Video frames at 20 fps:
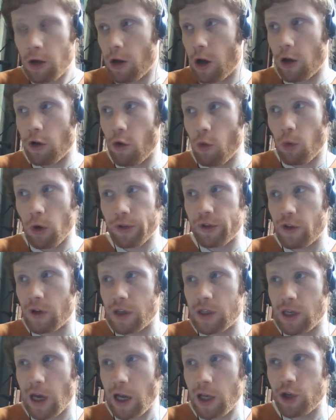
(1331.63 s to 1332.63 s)
Now, I don't want to
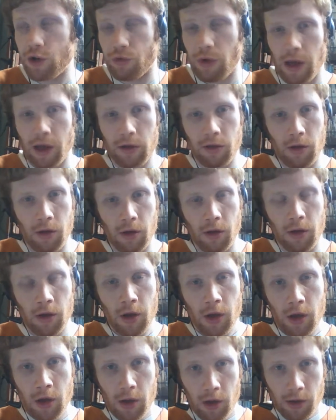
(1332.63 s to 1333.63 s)
exaggerate the,
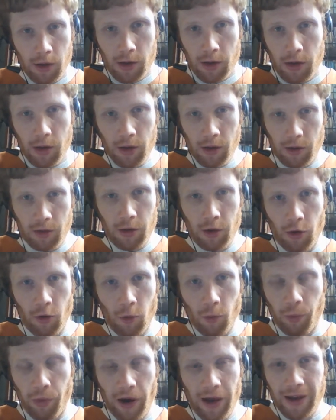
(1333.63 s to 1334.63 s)
you
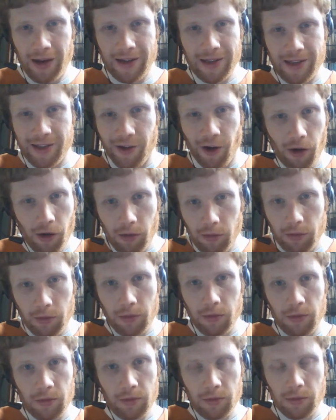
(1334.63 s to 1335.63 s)
know, Britain is not
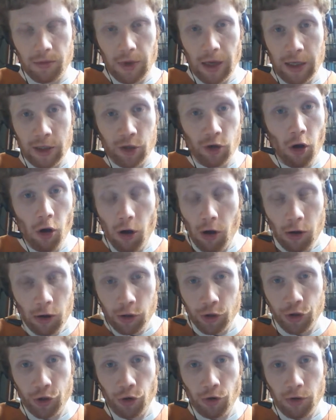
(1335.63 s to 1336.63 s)
is not
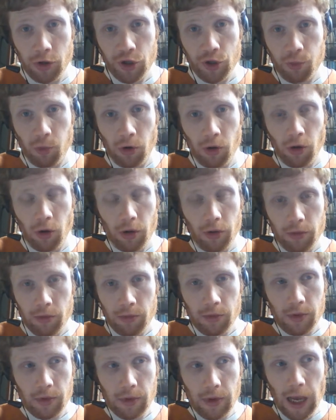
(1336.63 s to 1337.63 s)
Honduras. We're not
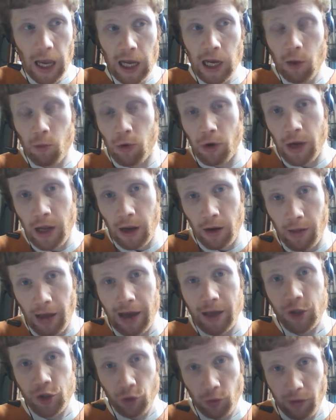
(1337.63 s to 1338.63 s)
anywhere near
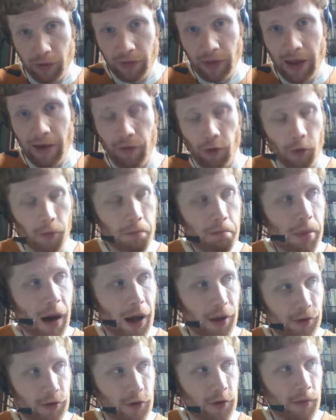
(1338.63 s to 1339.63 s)
that sort of level,
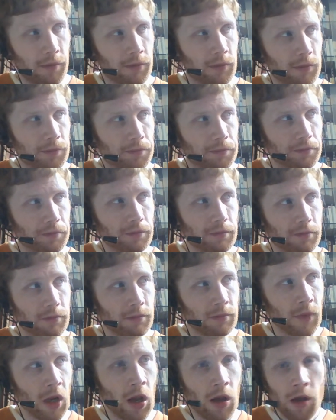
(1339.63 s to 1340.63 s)
but
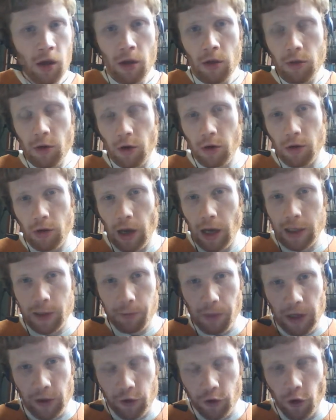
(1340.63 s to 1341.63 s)
there has
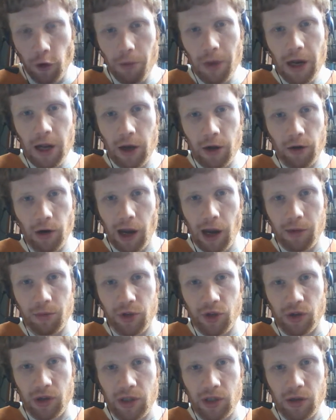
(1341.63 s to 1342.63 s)
been too many
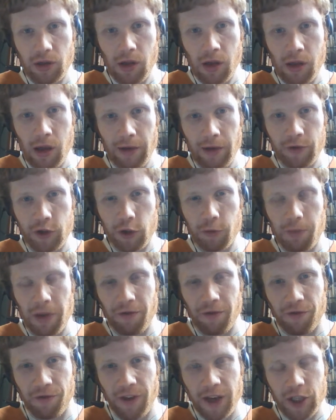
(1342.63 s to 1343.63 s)
crimes recently that have just
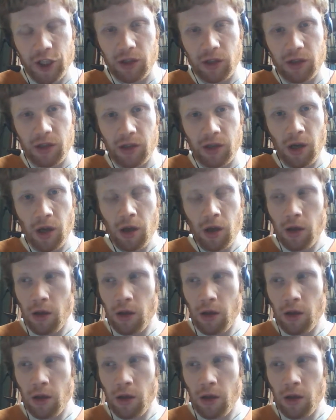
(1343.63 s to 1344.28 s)
been vicious